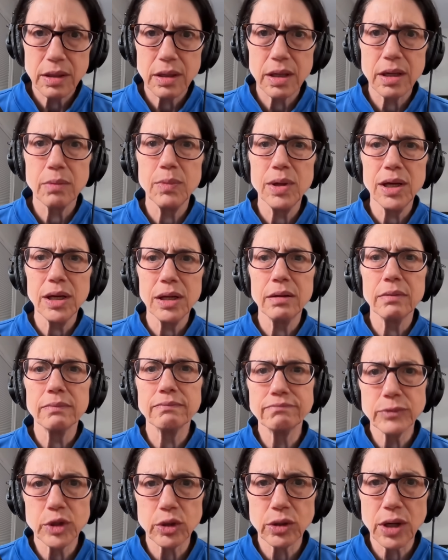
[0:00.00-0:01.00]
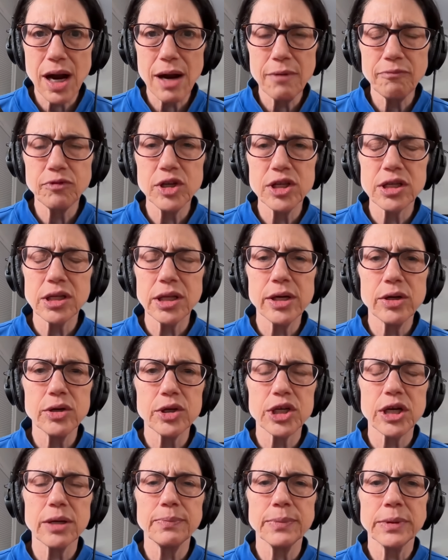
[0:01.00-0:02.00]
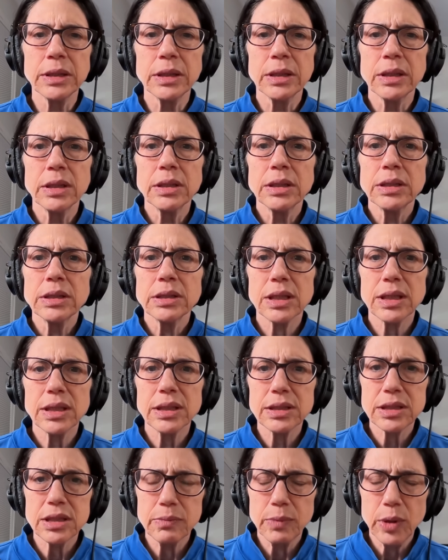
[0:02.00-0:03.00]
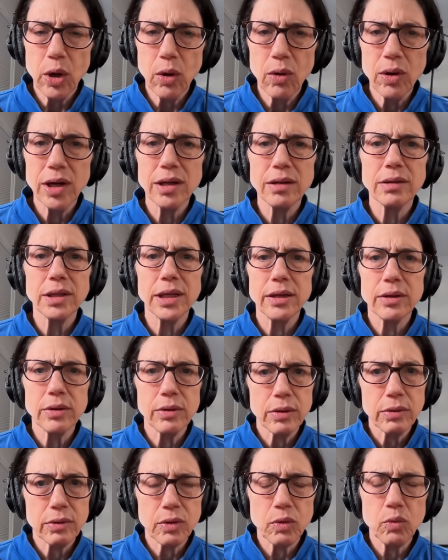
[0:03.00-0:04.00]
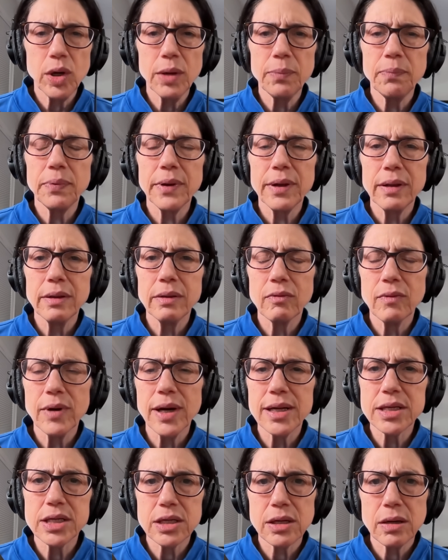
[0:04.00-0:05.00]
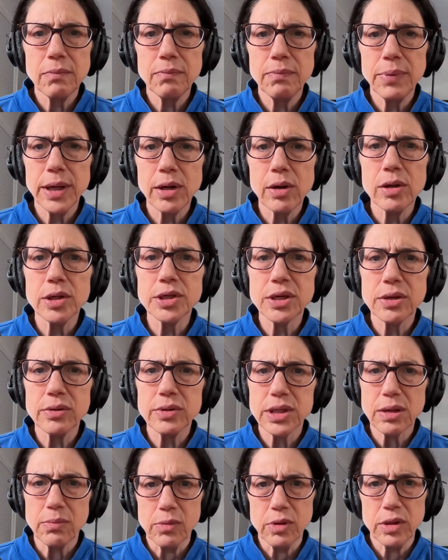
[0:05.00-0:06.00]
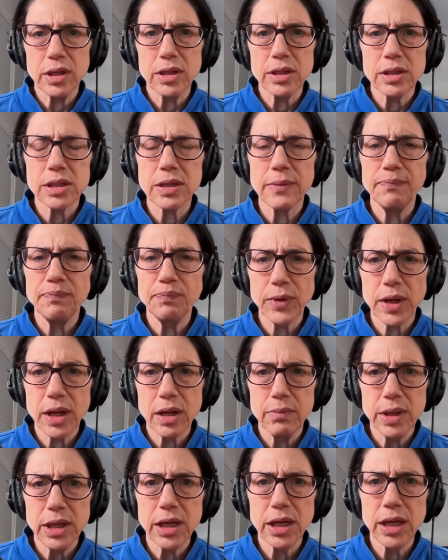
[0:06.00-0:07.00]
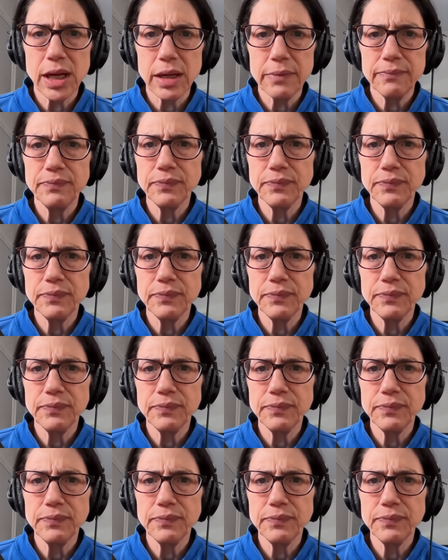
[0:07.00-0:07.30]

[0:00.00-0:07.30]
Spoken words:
committee, their conference leadership, that is the minority leader, the whip, and the rest, but also some of these committee